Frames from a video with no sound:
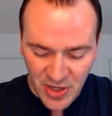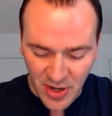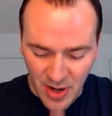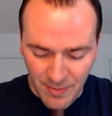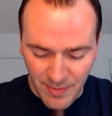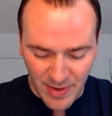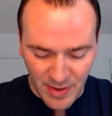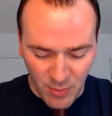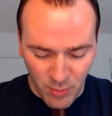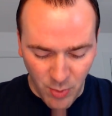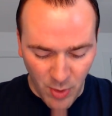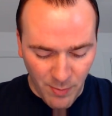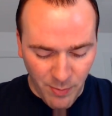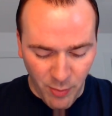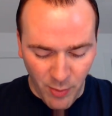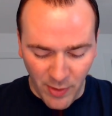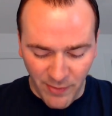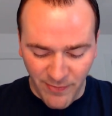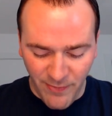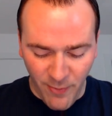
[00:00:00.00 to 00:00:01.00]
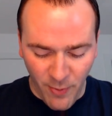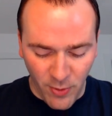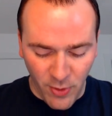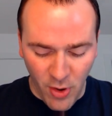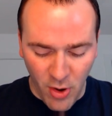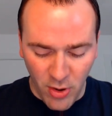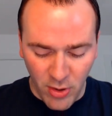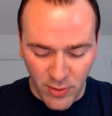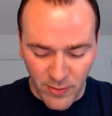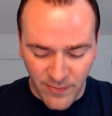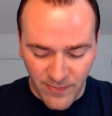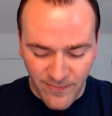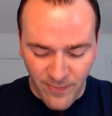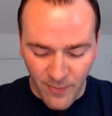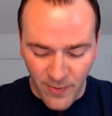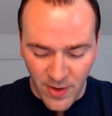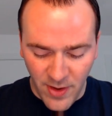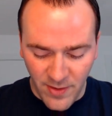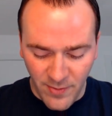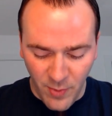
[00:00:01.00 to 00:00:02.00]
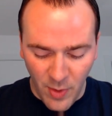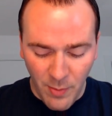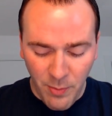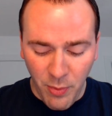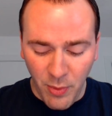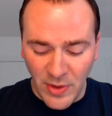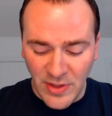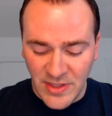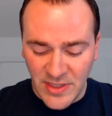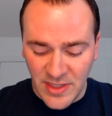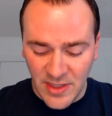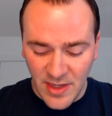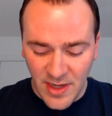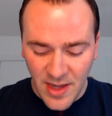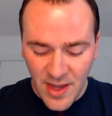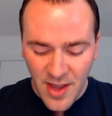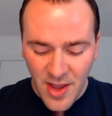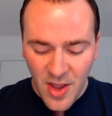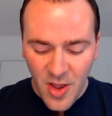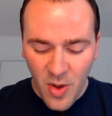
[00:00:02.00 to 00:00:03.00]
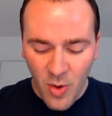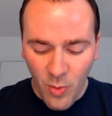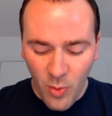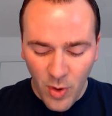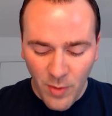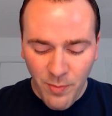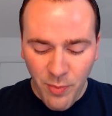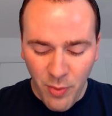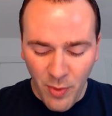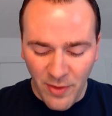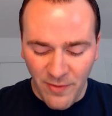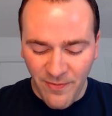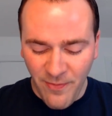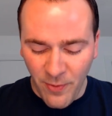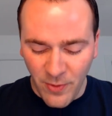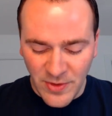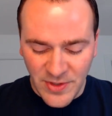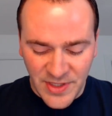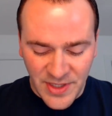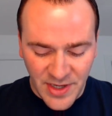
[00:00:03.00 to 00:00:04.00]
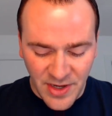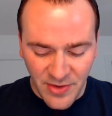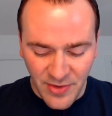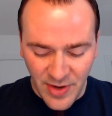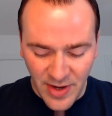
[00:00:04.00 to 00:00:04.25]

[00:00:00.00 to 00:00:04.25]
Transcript: 1.40